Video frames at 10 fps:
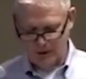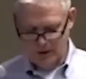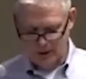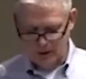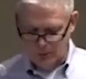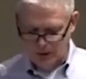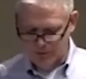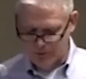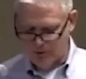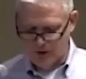And we had to
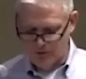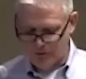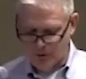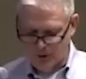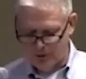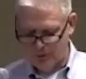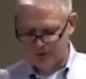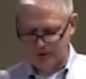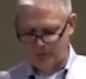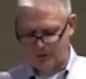change the way that we did
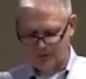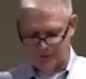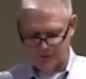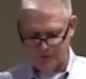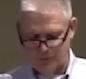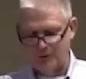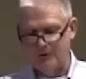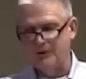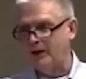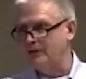business to
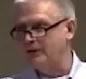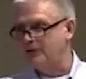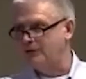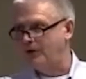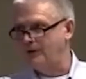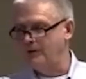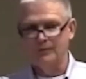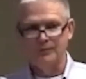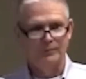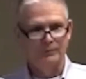protect each other
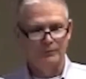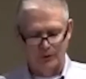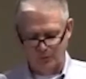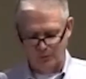from really